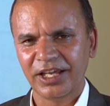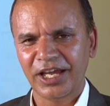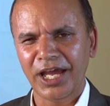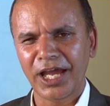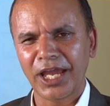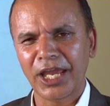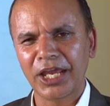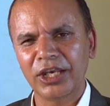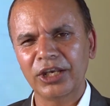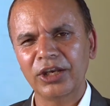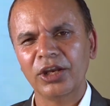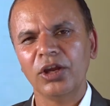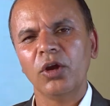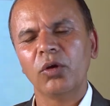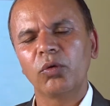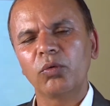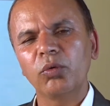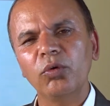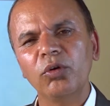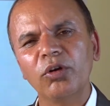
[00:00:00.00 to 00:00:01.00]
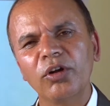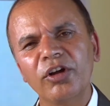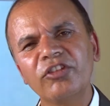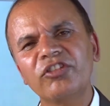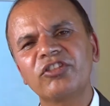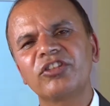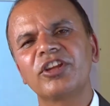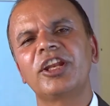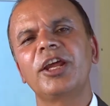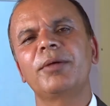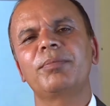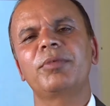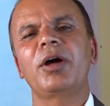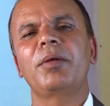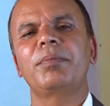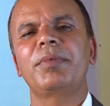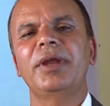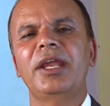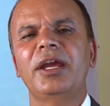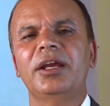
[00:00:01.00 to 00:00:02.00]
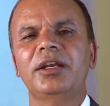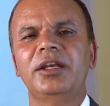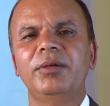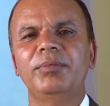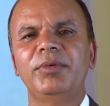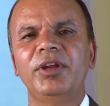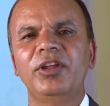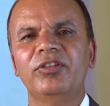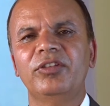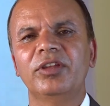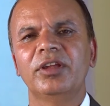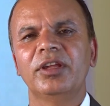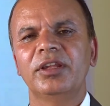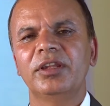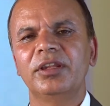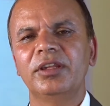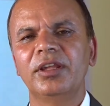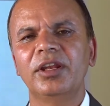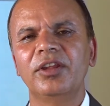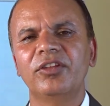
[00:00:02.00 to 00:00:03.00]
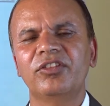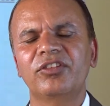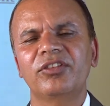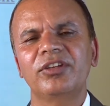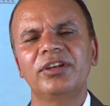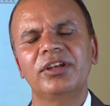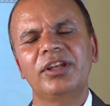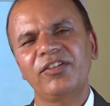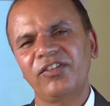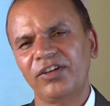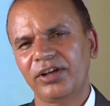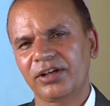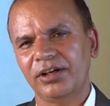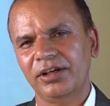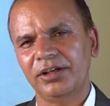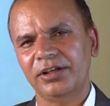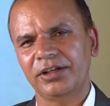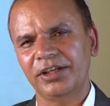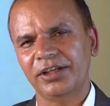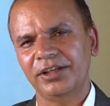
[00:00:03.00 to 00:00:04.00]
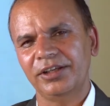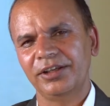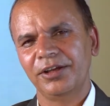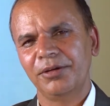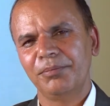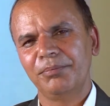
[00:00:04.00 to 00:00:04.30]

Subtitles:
And to launch the development activities, there is difficulty,